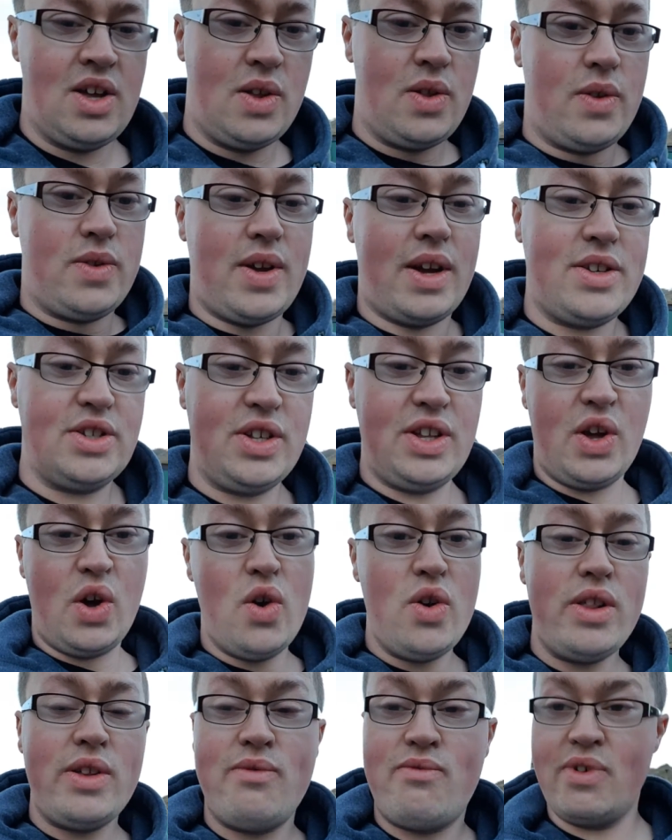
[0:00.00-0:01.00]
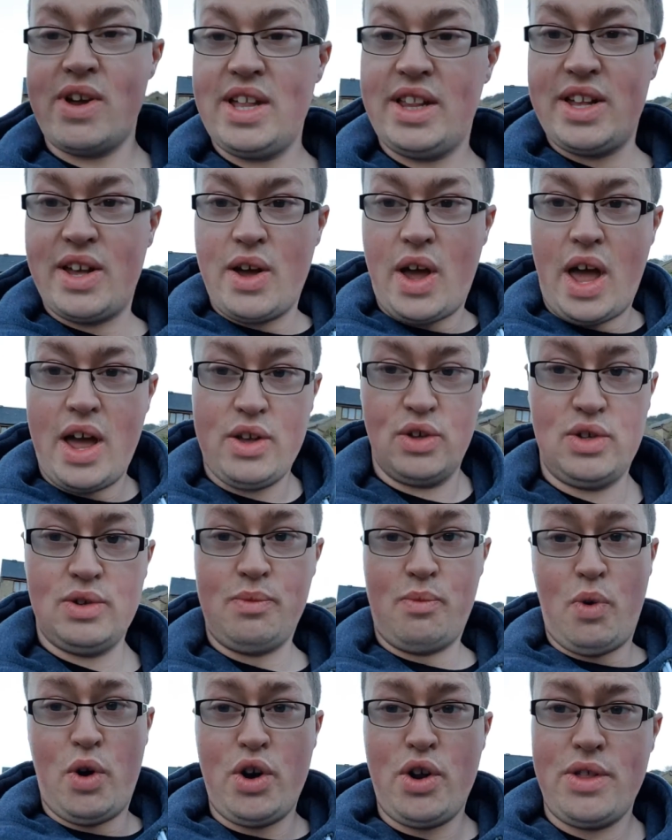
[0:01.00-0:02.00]
there's actually only really uh, so
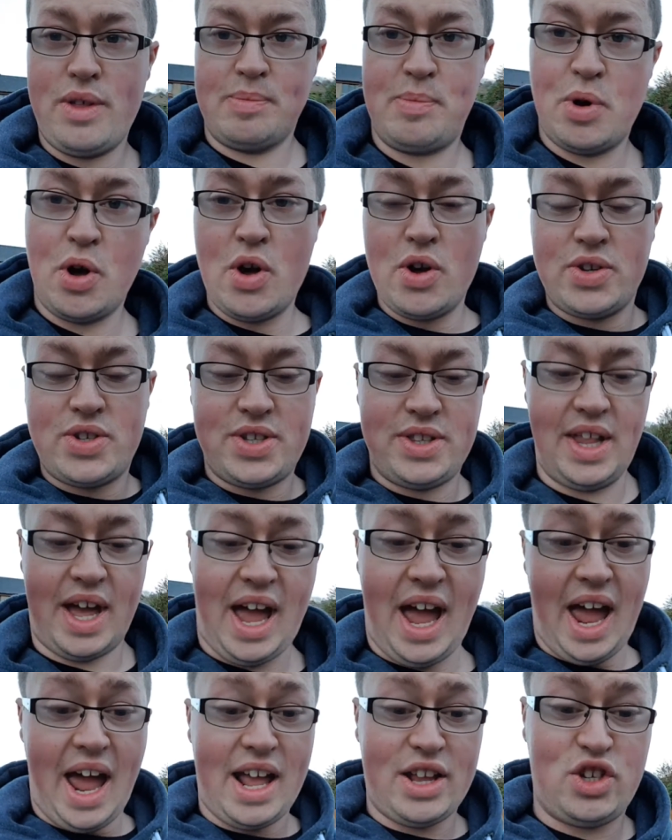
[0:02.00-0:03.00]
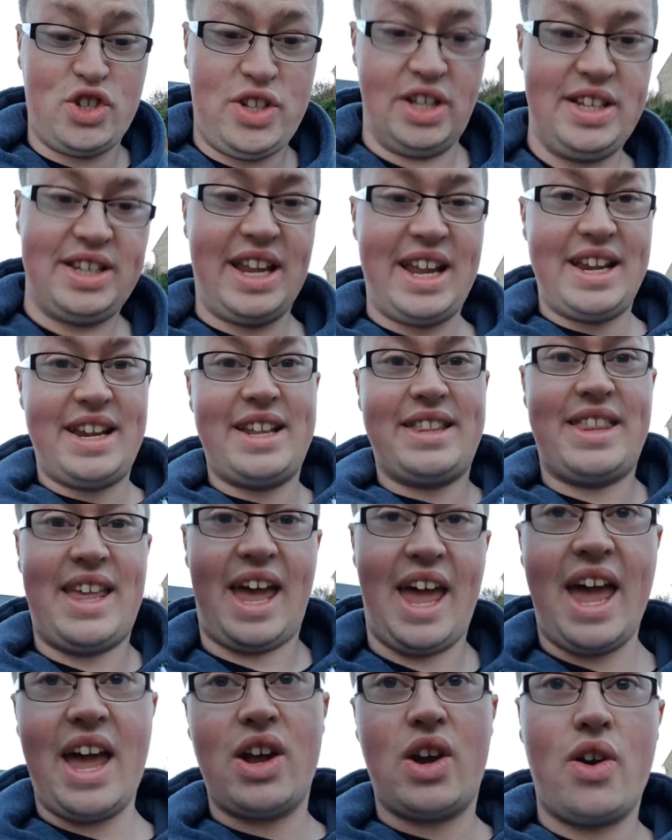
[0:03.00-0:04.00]
one other person that actually needed the
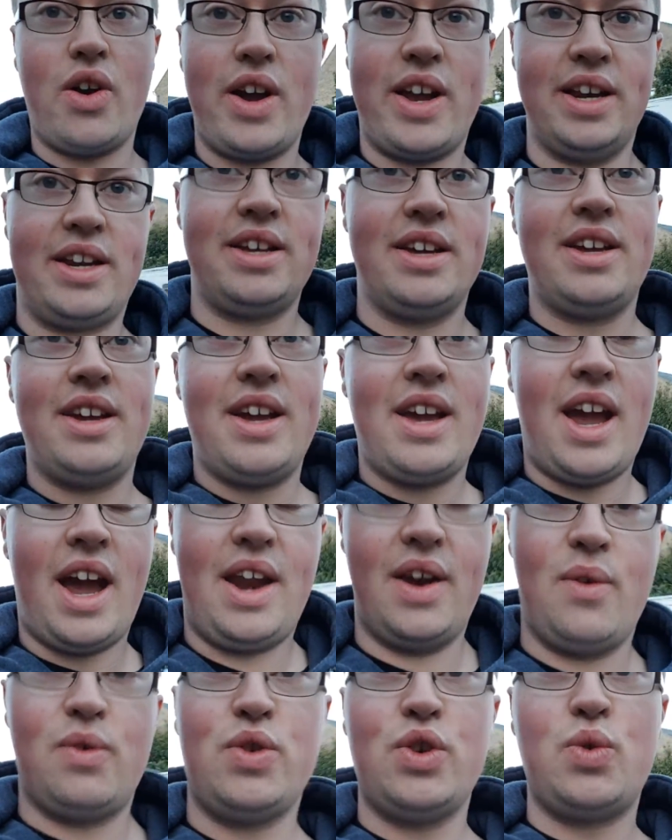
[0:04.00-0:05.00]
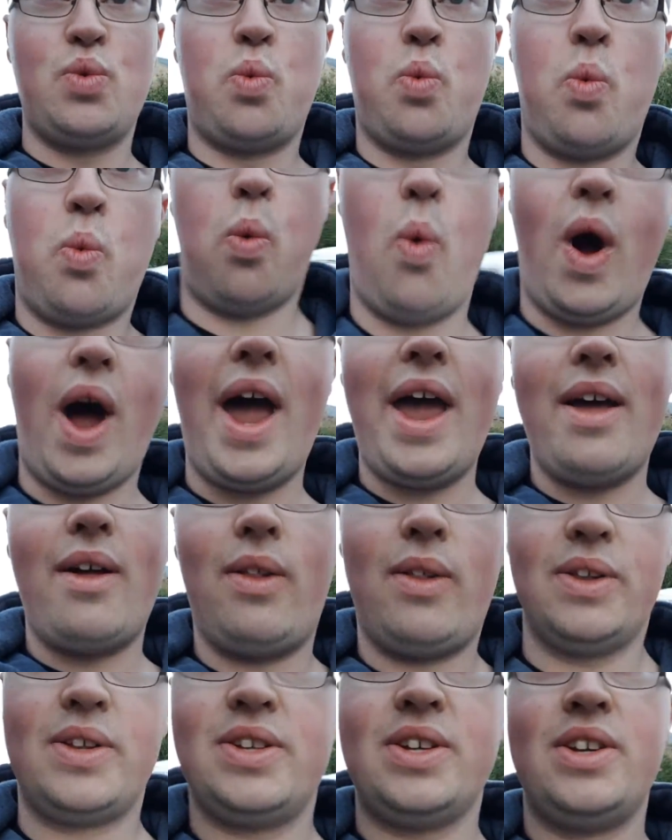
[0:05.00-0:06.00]
haircutting and it was just
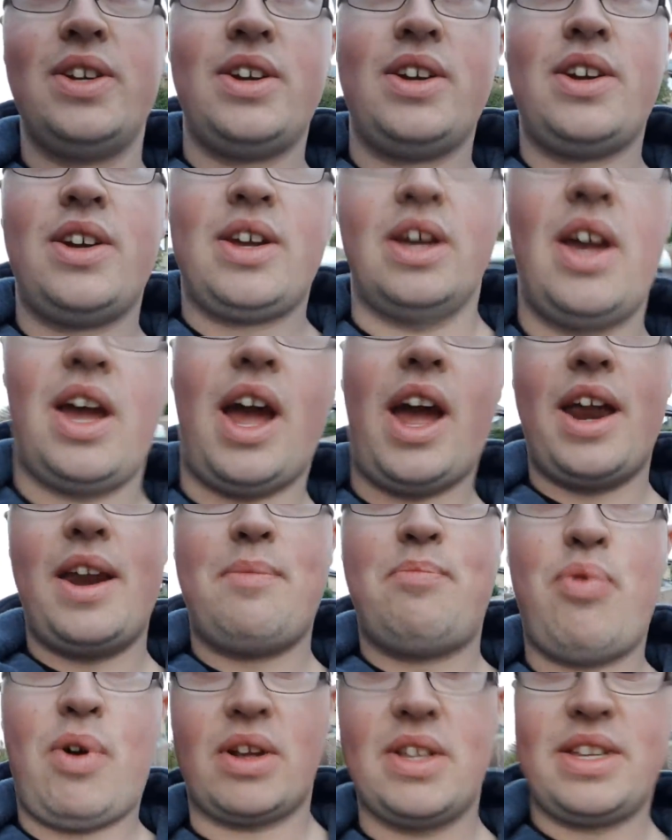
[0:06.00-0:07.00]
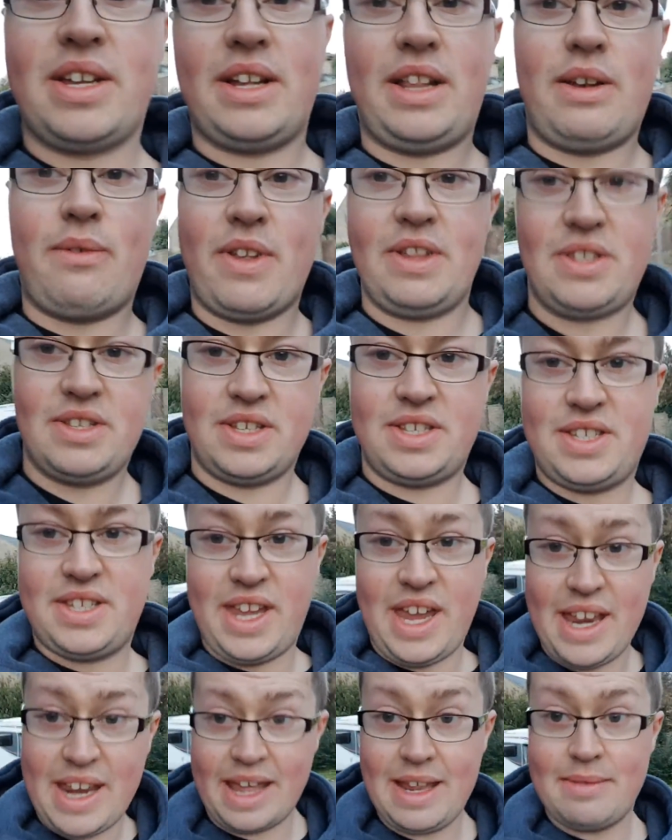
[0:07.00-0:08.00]
wild and he practically went to
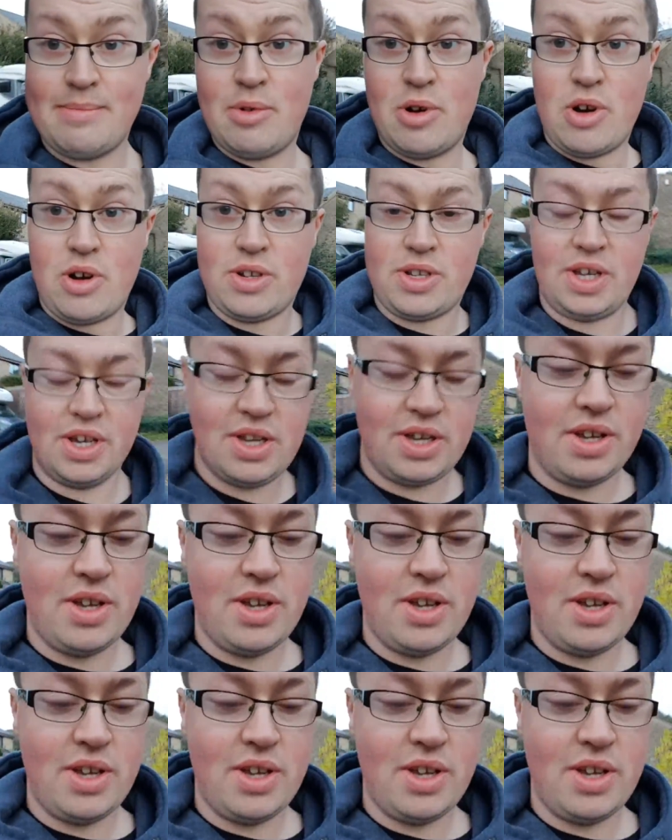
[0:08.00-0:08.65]
skinhead mode